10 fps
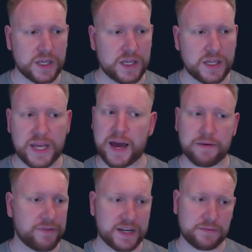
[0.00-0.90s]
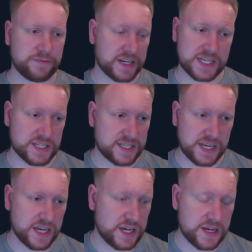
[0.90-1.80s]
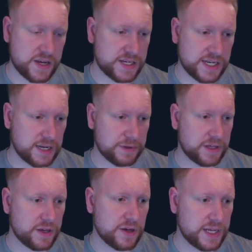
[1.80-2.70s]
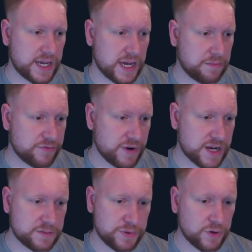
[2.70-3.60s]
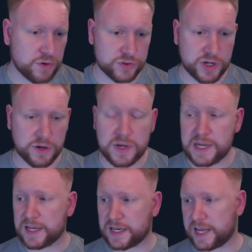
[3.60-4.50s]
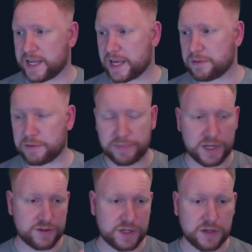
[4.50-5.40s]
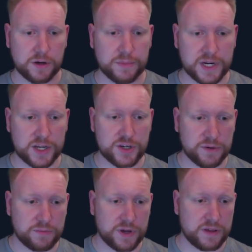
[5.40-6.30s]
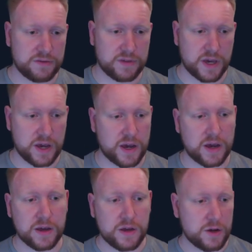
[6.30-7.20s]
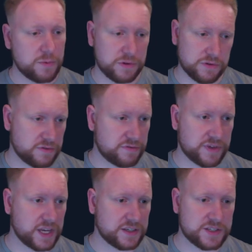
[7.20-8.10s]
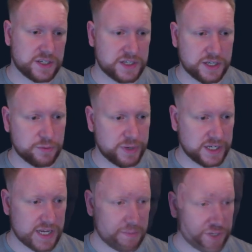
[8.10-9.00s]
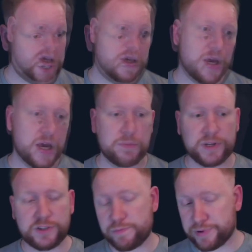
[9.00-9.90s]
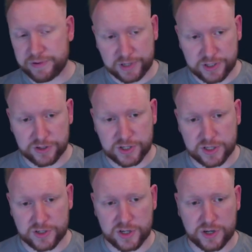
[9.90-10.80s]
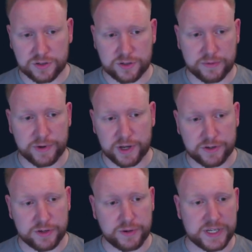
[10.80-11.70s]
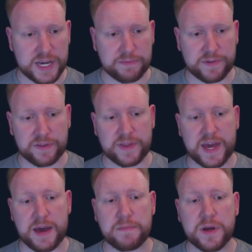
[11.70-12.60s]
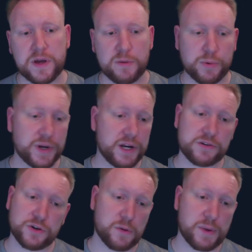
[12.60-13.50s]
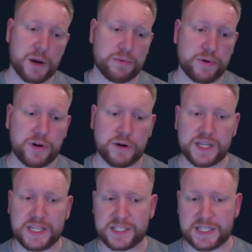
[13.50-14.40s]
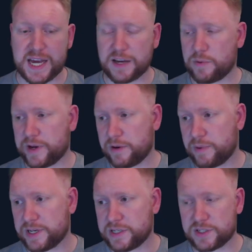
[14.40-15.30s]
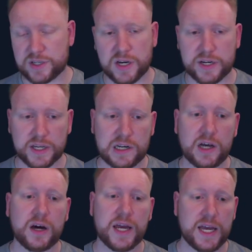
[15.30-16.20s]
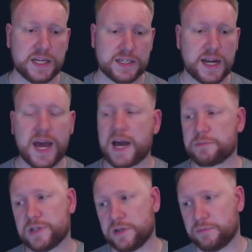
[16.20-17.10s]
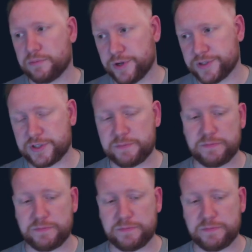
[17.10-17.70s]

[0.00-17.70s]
Yeah, fantastic at dealing with the early game threats, but also late game can be used in combination with other things to deal big damage. We briefly touched on a song, so I won't go too in depth on them, but we don't talk about Bruno in this deck where we're discarding a lot. It is an absolute must.